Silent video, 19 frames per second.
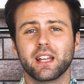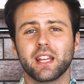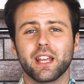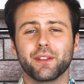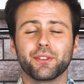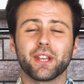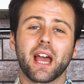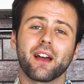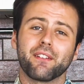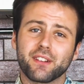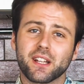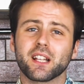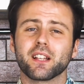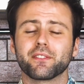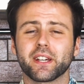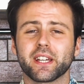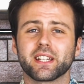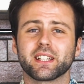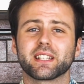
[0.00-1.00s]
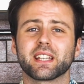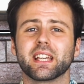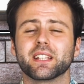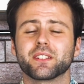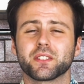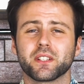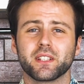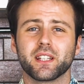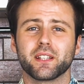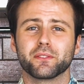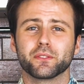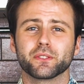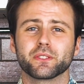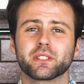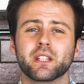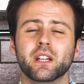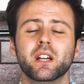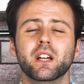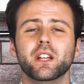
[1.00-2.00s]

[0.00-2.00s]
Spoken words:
if you have elevated ketone levels,